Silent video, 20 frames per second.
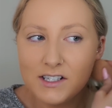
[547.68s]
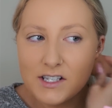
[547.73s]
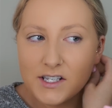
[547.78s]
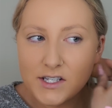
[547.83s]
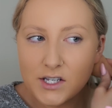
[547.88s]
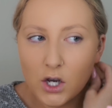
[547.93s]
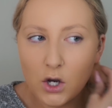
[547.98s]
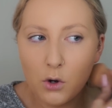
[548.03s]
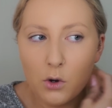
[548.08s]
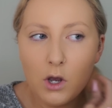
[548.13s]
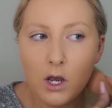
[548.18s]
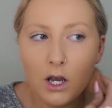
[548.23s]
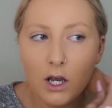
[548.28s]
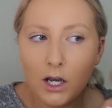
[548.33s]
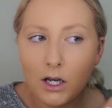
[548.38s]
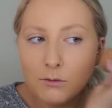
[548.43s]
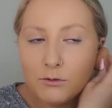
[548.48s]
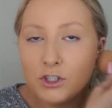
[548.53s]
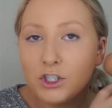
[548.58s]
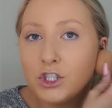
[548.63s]
So
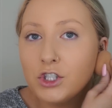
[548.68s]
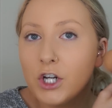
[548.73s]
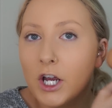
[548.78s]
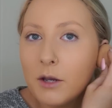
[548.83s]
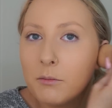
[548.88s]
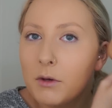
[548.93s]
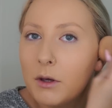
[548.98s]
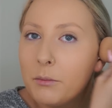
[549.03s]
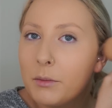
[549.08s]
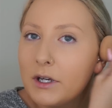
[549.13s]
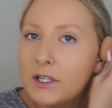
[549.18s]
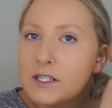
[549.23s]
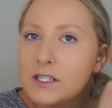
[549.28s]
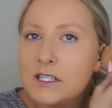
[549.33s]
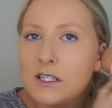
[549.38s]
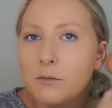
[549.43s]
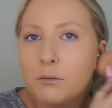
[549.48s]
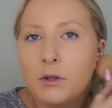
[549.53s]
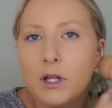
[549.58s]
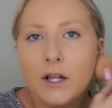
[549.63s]
I'm just trying my best
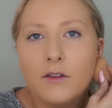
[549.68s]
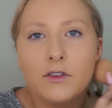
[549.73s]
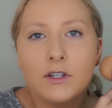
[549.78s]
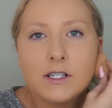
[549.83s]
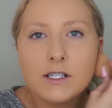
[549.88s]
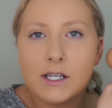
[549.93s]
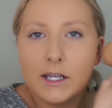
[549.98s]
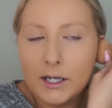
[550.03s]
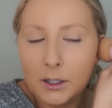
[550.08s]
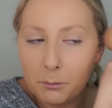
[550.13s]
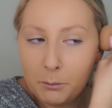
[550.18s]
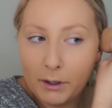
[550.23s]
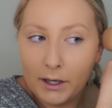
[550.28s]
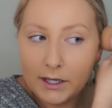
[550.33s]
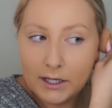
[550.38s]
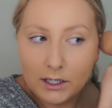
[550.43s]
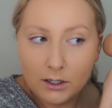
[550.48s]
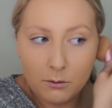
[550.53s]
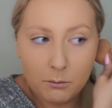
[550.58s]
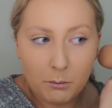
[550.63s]
to blend this in and
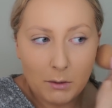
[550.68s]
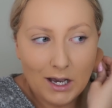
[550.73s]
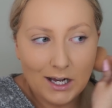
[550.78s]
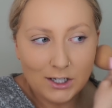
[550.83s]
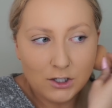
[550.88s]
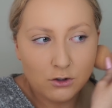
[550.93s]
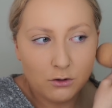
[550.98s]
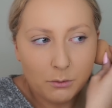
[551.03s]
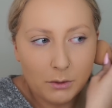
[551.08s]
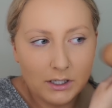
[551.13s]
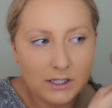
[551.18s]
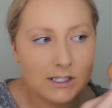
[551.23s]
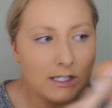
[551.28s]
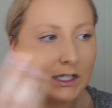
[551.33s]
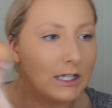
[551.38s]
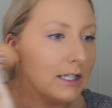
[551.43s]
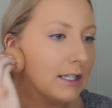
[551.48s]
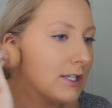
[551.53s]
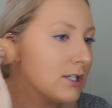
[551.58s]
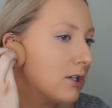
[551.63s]
make it match with my
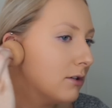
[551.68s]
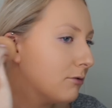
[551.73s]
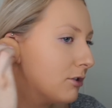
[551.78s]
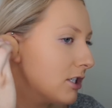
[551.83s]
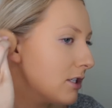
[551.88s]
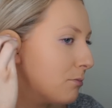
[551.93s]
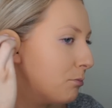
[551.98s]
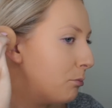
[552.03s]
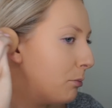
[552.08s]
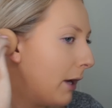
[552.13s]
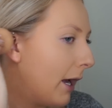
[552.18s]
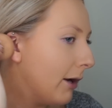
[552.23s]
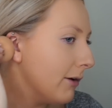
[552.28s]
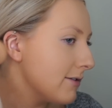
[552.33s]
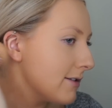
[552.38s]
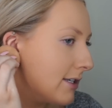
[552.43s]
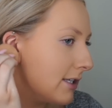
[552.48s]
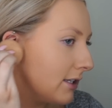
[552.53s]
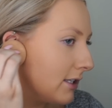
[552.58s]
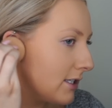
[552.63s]
skin. So I'm just
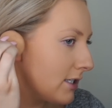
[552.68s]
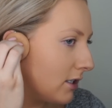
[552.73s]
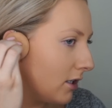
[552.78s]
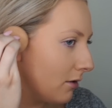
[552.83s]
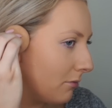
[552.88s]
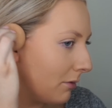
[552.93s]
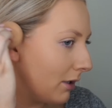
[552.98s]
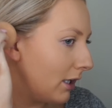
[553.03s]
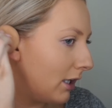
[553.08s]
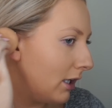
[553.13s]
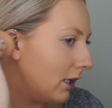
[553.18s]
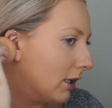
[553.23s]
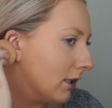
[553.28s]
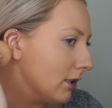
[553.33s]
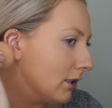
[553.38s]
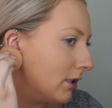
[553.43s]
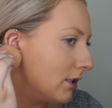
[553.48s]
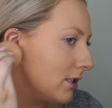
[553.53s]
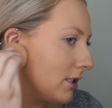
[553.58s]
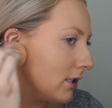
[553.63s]
pouncing this on my
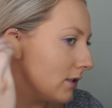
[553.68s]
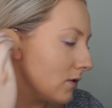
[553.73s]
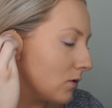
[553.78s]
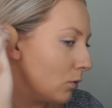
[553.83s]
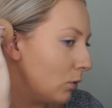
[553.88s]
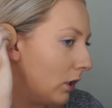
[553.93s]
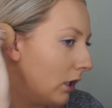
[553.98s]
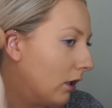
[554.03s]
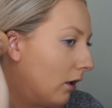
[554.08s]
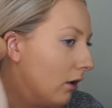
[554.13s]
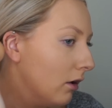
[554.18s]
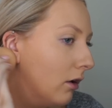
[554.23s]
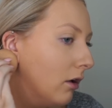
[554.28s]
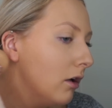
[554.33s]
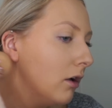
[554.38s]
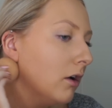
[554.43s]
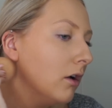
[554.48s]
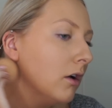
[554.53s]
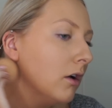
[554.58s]
ears as well.